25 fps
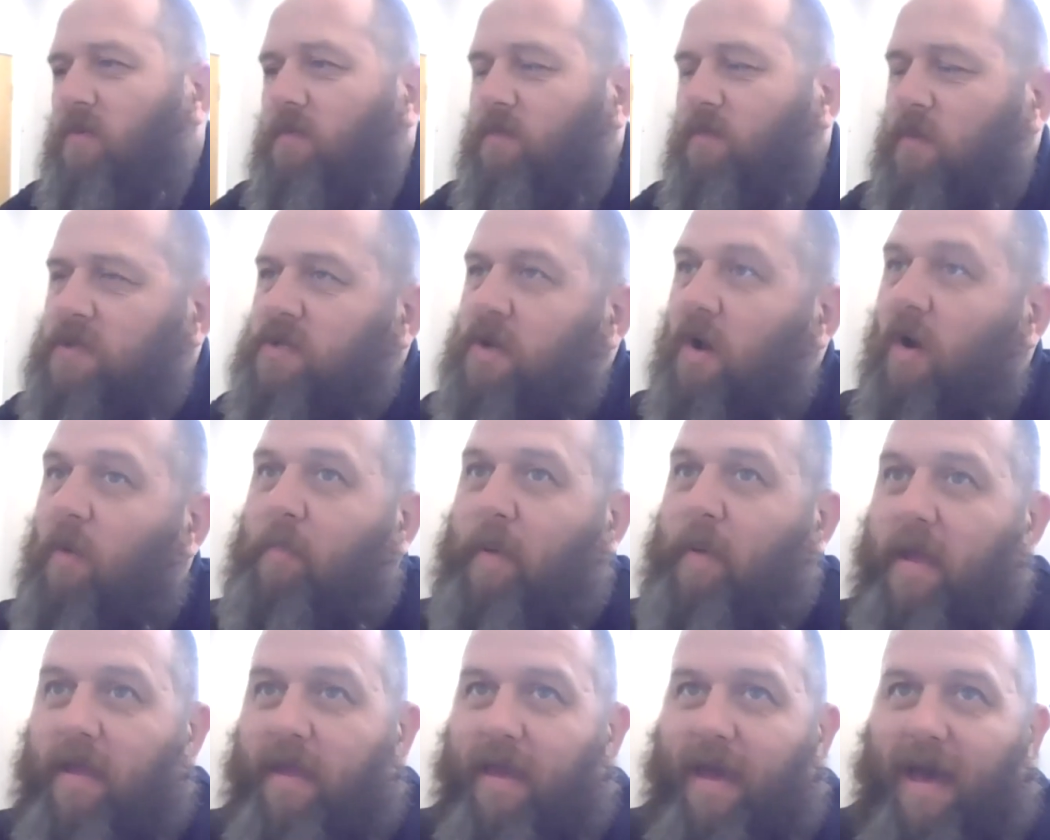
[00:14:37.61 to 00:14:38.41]
we saw
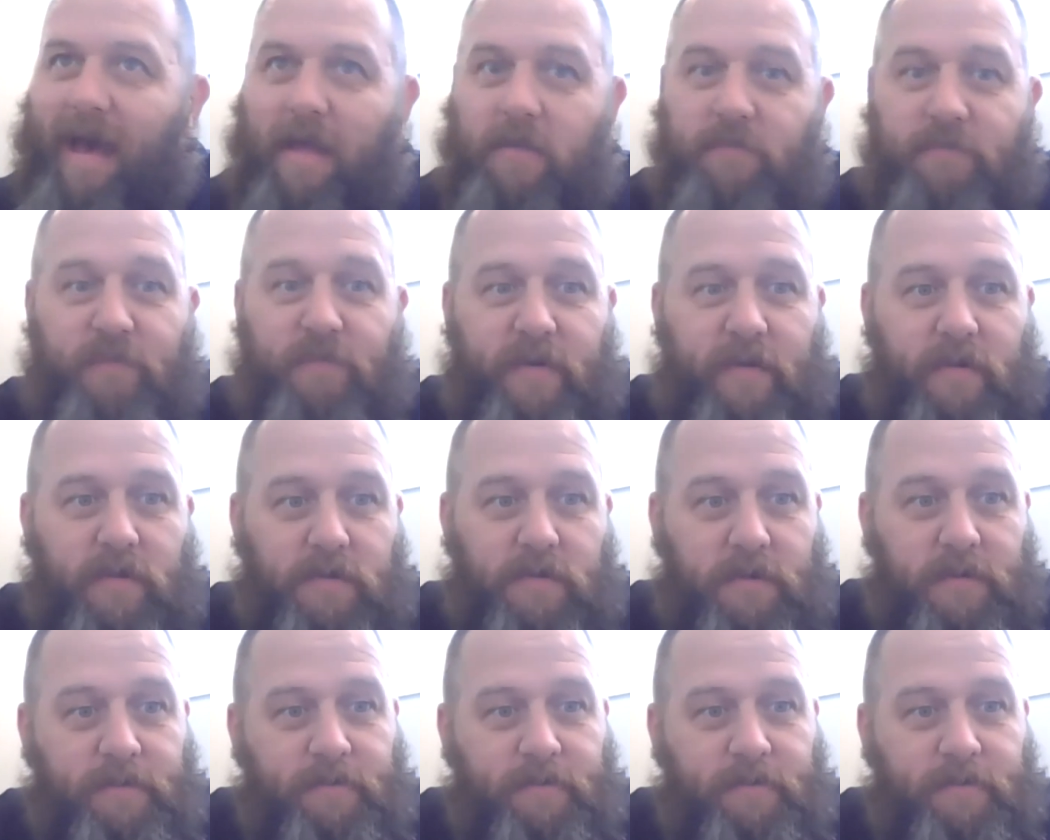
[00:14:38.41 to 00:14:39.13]
Pink at Anfield.